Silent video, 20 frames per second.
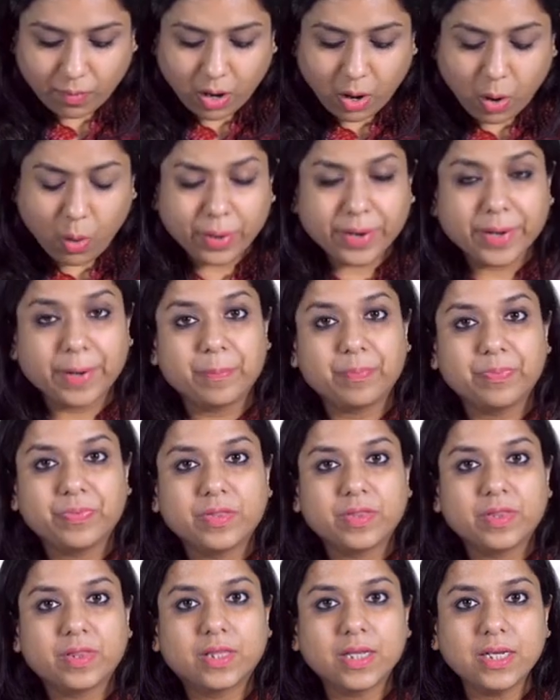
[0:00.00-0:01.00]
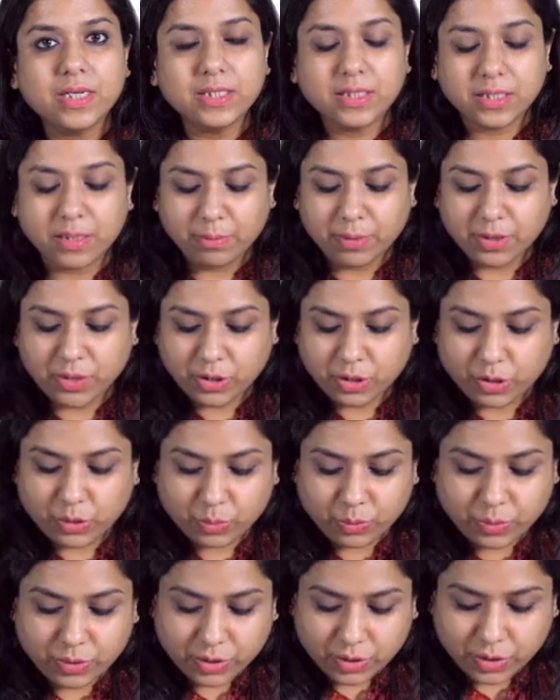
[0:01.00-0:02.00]
Okay, this image,
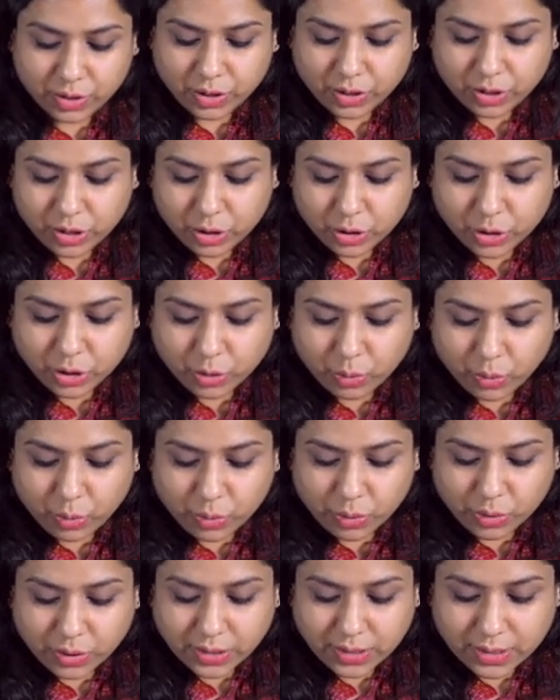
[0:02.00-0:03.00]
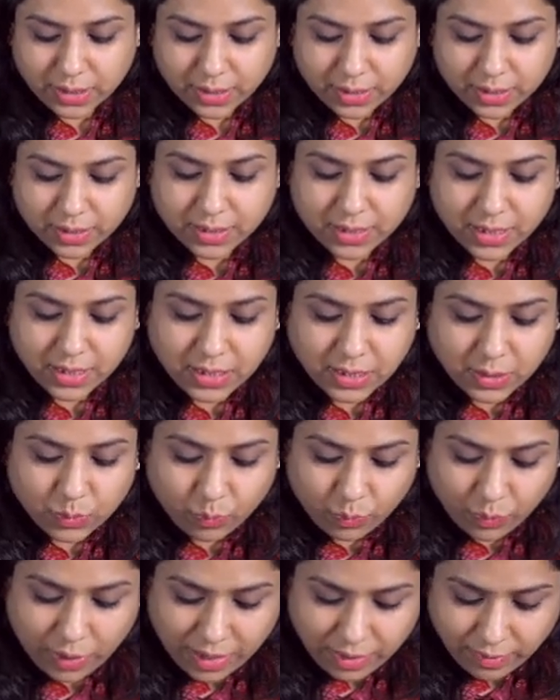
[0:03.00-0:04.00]
students, shows this
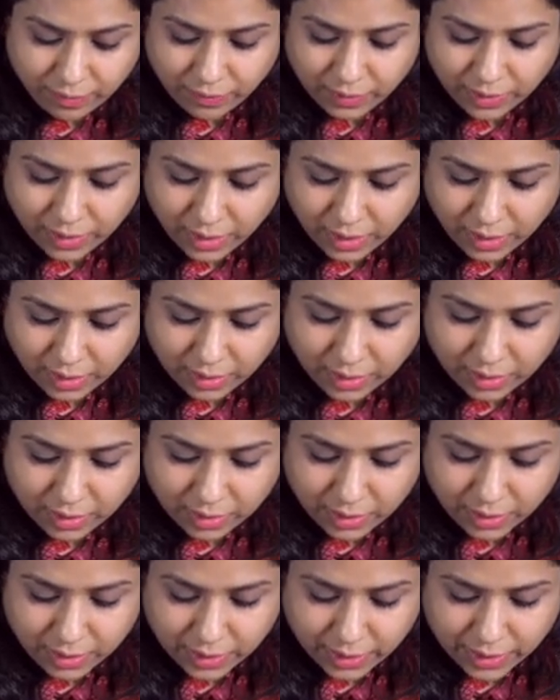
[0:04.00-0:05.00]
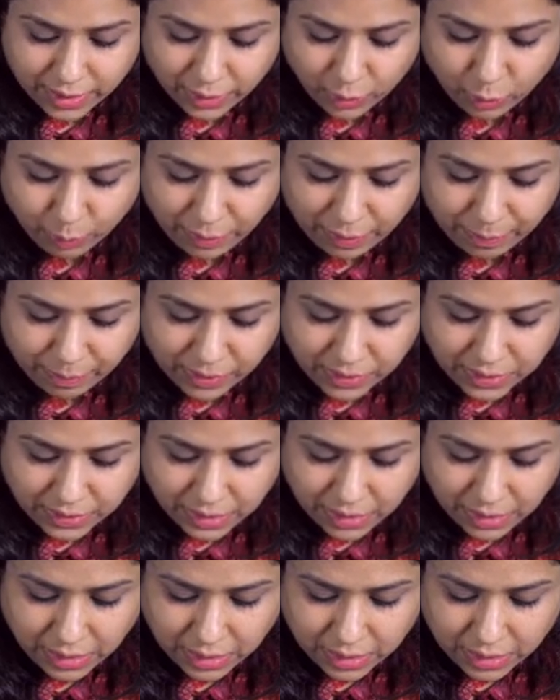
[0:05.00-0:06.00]
velvety thickening. Can you people
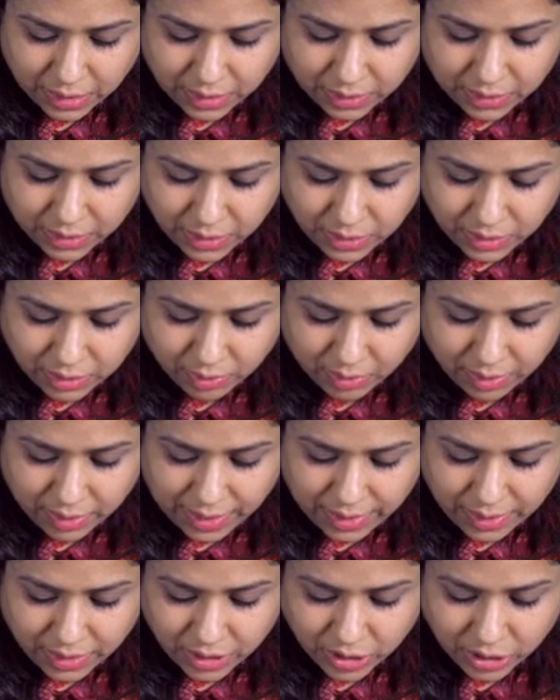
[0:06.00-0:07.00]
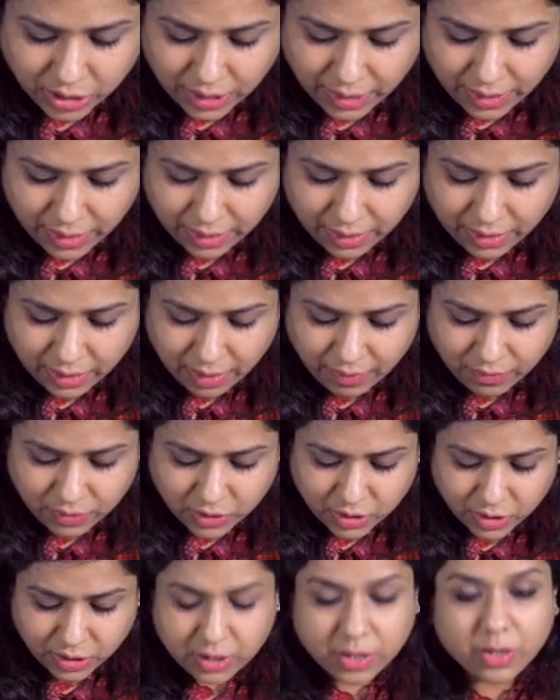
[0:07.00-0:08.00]
see this reddish area
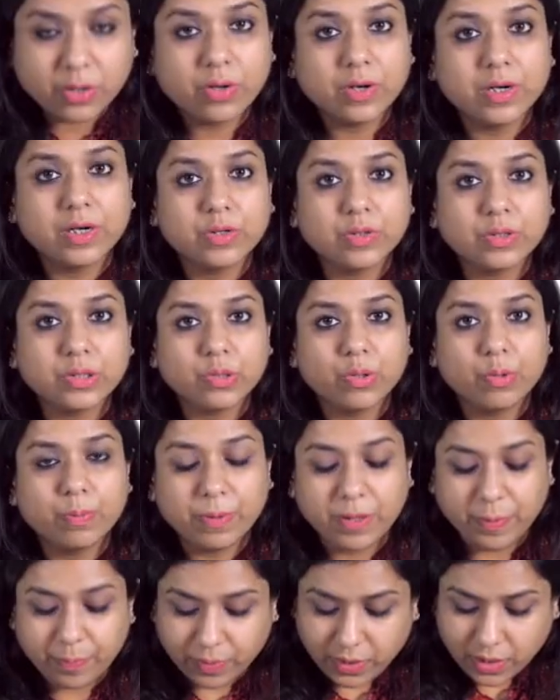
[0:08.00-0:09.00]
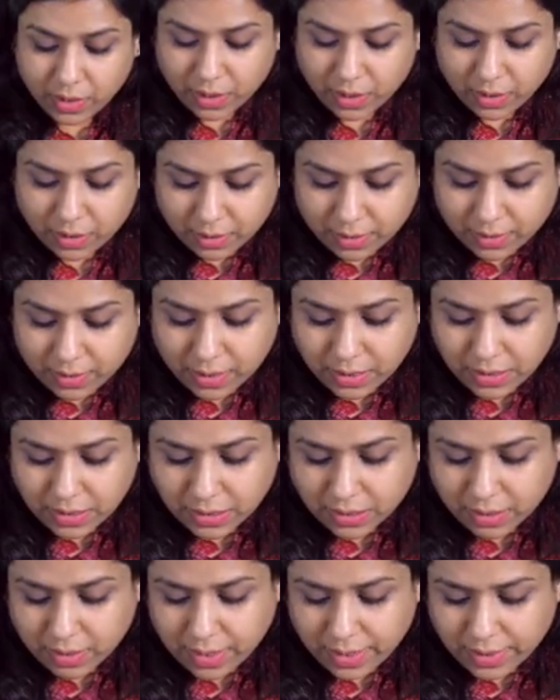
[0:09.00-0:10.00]
which is there on endoscopy?
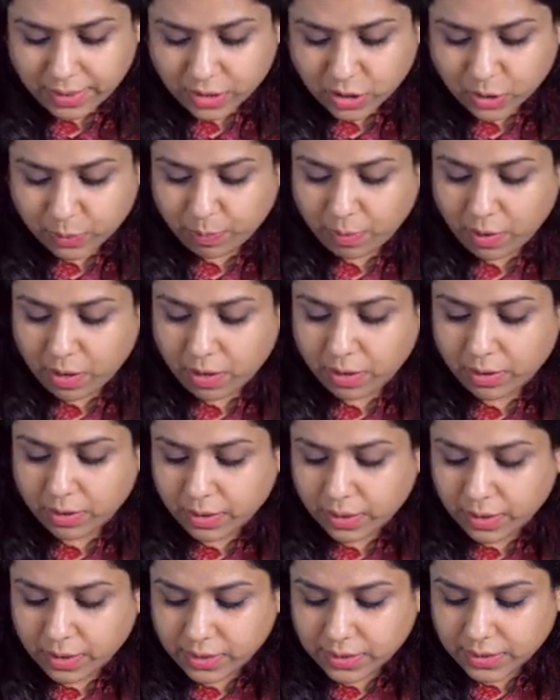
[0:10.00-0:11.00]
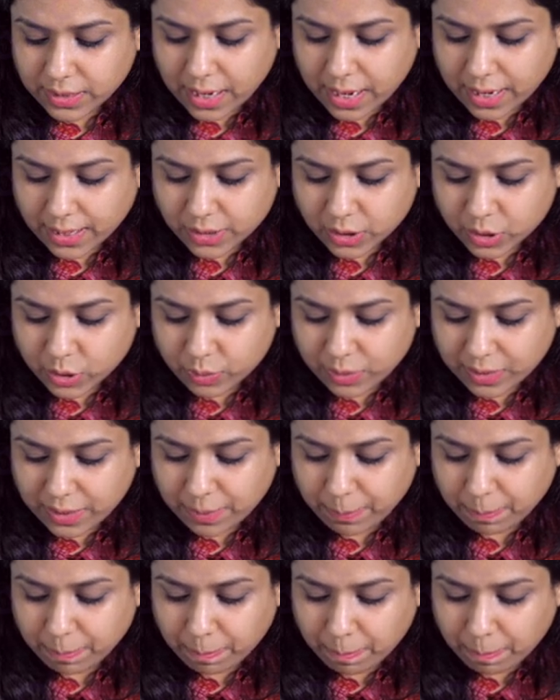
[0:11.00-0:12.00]
This reddish part is
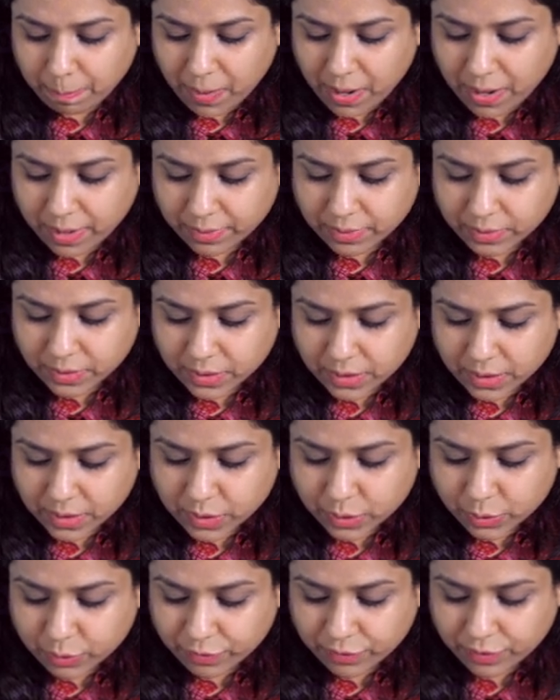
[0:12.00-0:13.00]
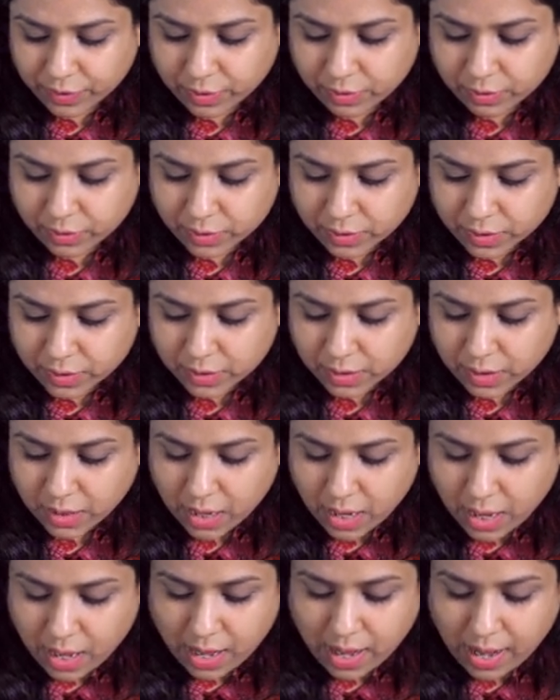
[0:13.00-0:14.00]
actually Barrett's esophagus,
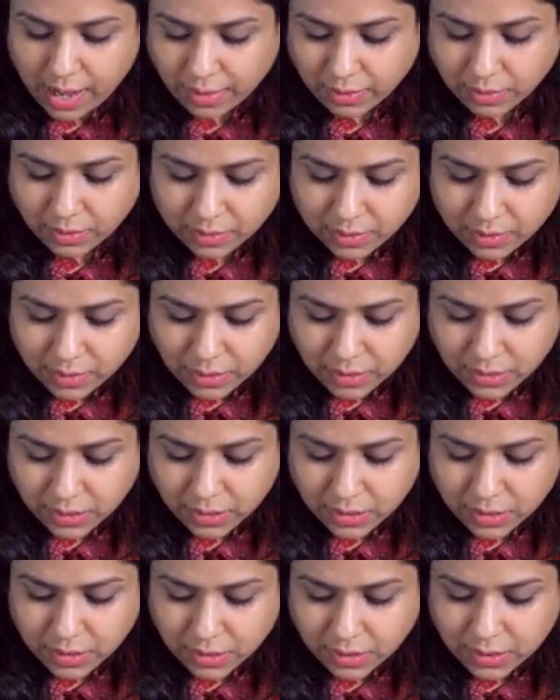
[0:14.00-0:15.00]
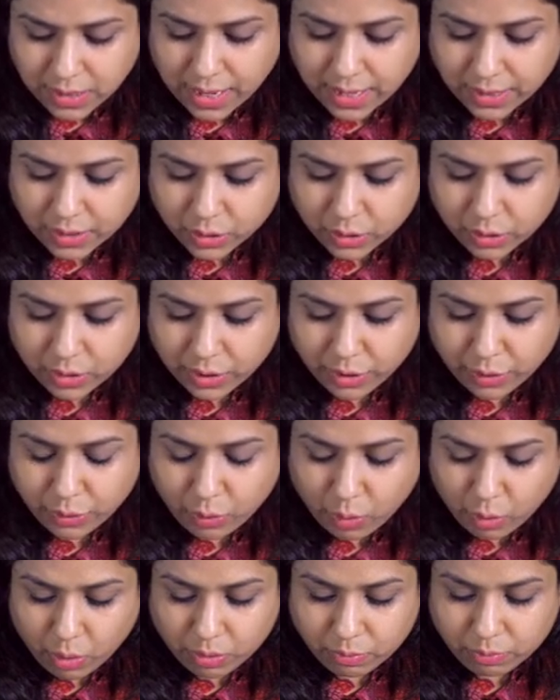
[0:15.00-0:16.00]
and this is actually
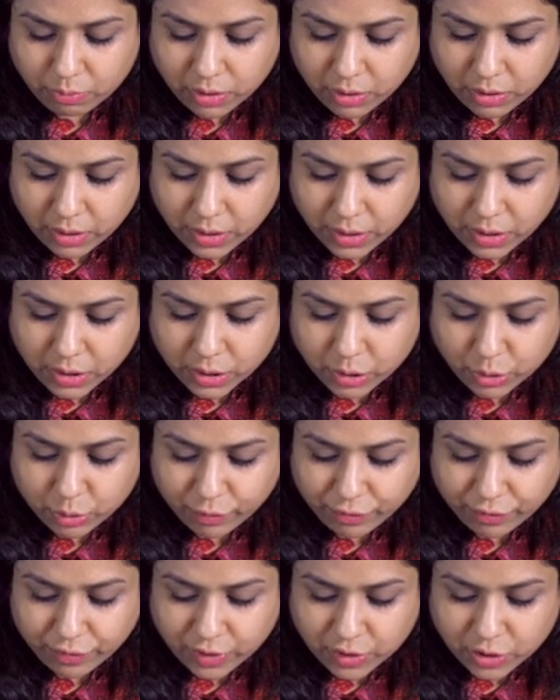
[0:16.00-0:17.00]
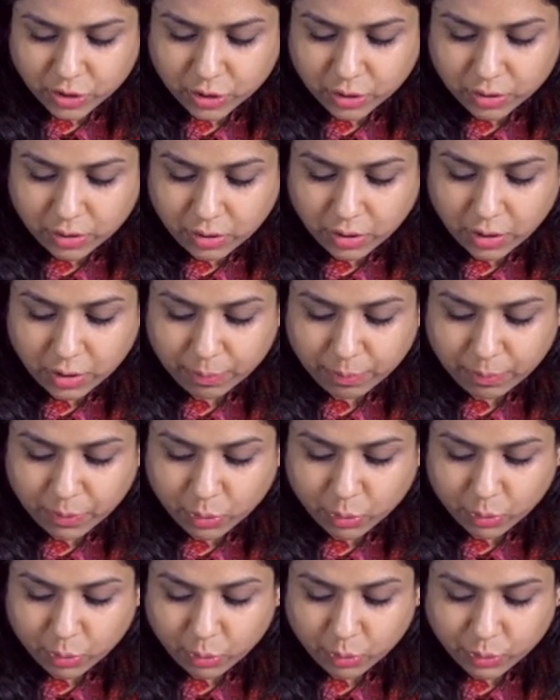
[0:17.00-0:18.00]
normal esophageal
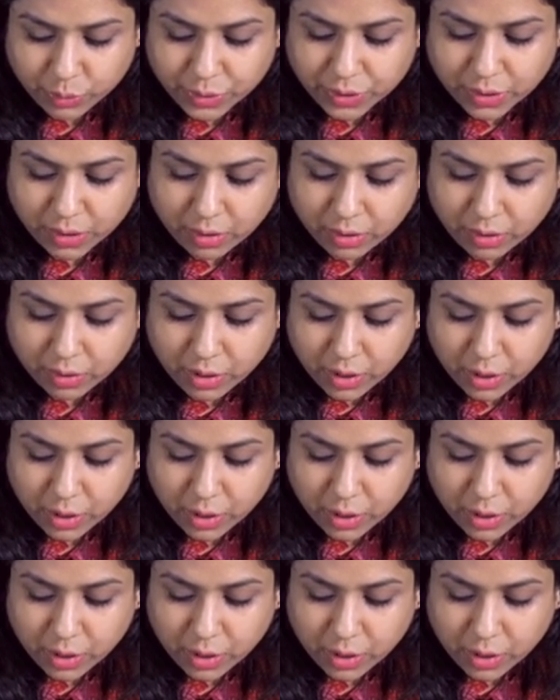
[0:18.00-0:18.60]
mucosa.